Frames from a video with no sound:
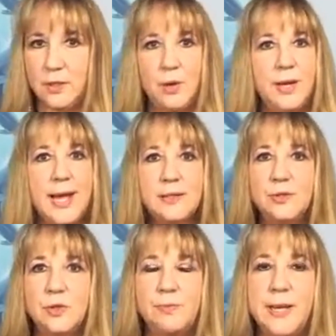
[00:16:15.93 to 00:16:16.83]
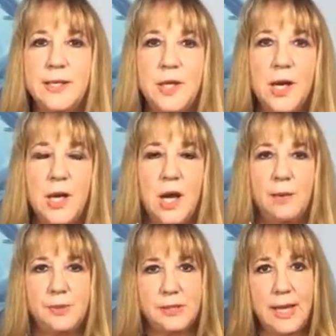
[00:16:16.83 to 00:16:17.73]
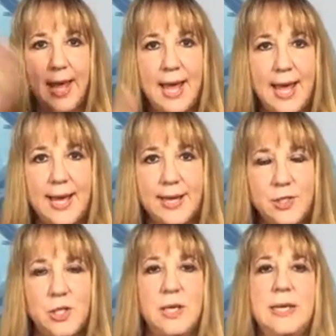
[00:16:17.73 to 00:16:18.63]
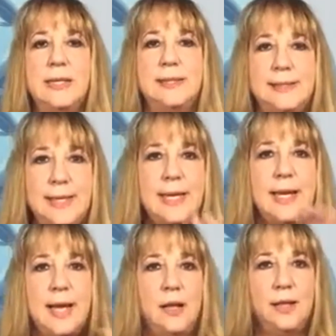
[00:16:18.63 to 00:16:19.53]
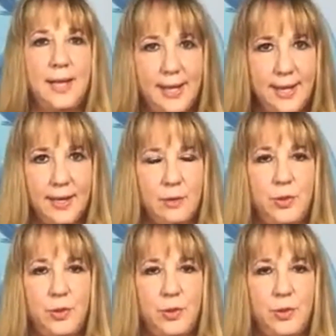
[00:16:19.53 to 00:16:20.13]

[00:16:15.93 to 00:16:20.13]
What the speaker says: go to essenceofbeing.com/CLA,